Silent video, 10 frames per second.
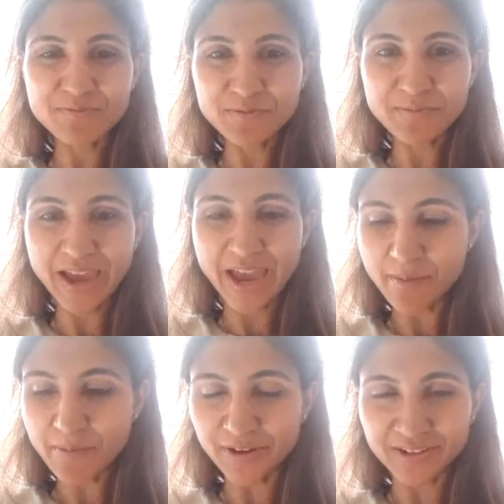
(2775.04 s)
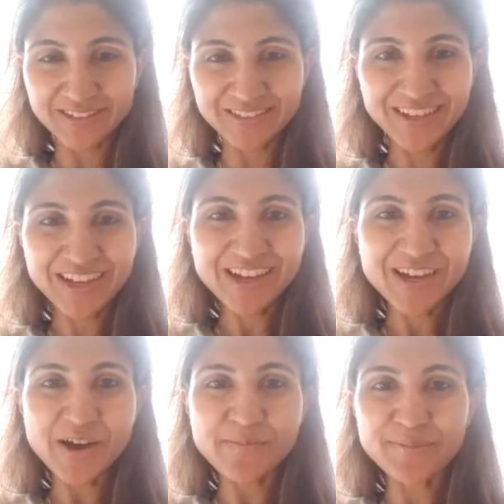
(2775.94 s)
I brought my AirPods
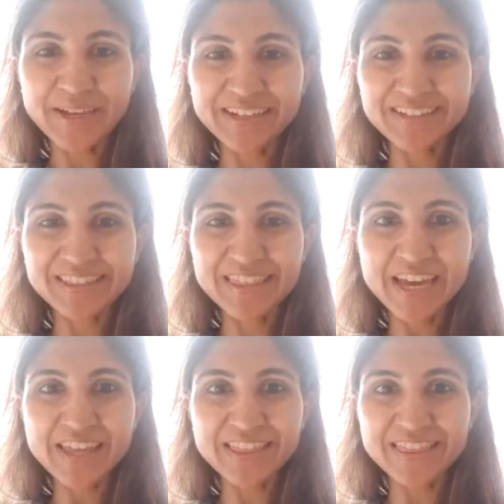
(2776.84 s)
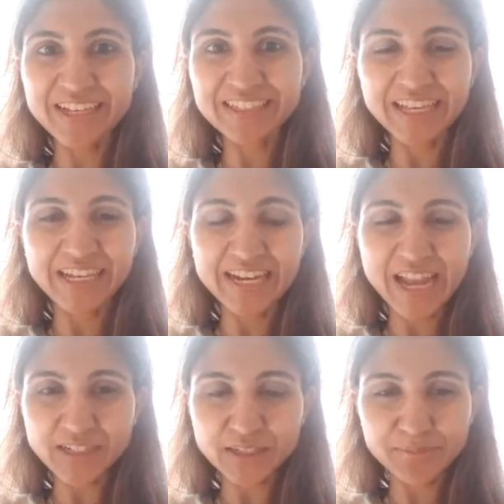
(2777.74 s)
um, because oh. they're the things that
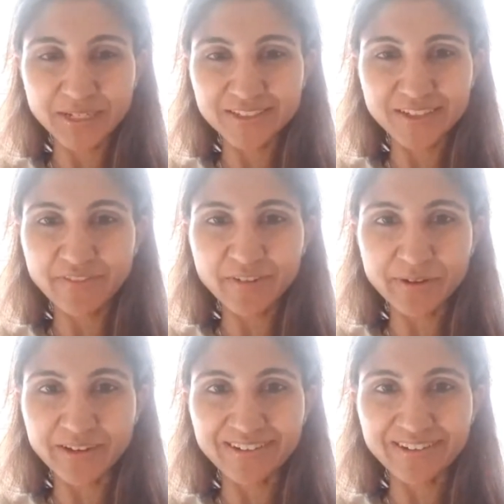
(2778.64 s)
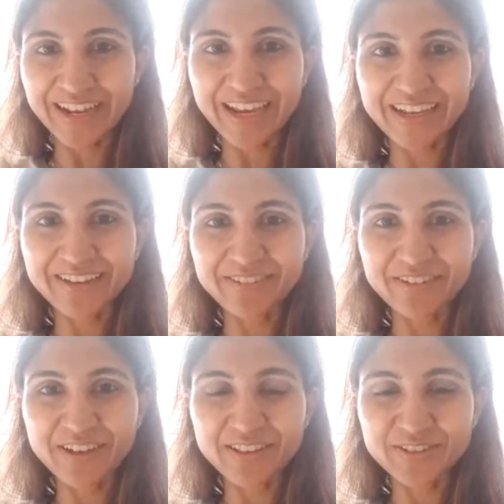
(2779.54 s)
connect me to everyone, like
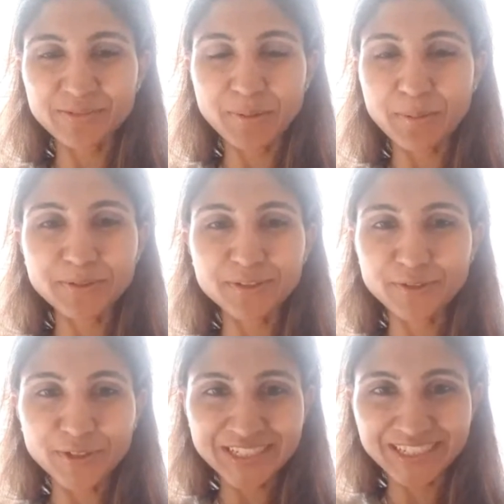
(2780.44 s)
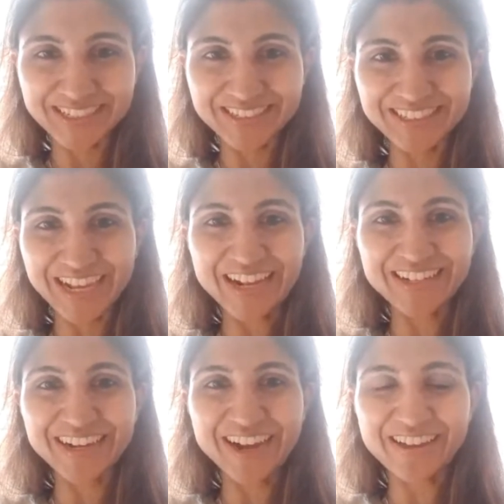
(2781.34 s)
people's voices.
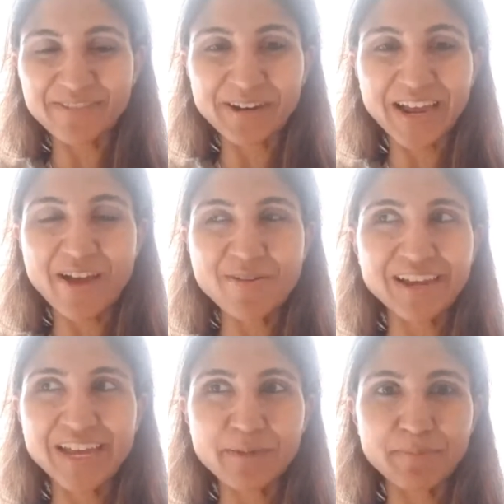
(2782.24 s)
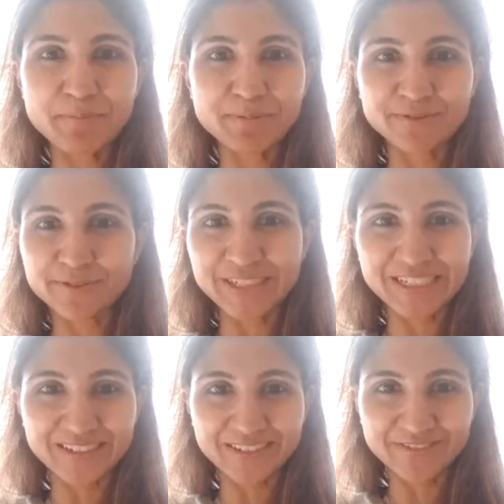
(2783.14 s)
And I, when I when I hear people's
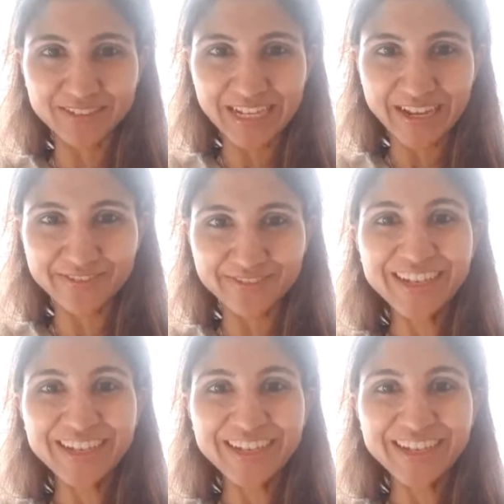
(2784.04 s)
voices, I feel safe.